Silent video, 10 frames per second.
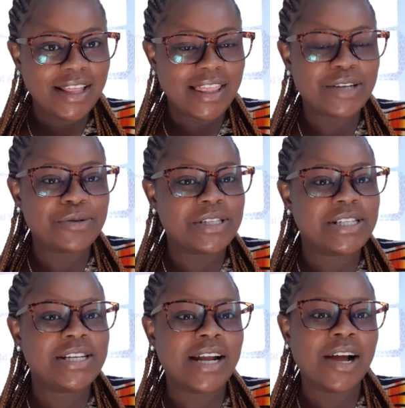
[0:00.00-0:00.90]
that was a
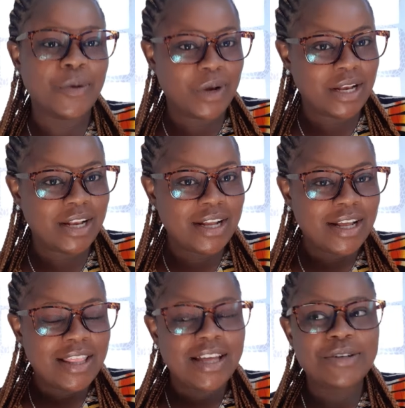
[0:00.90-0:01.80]
struggle.
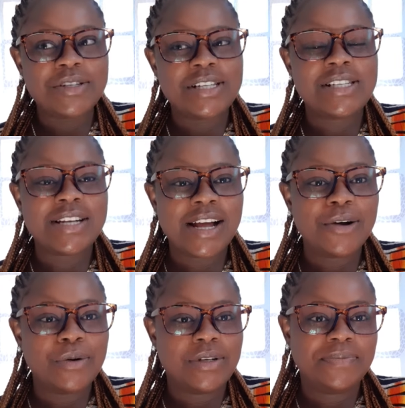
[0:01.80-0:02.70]
That was a
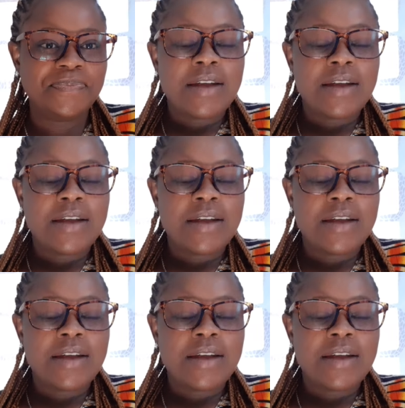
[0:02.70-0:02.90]
struggle.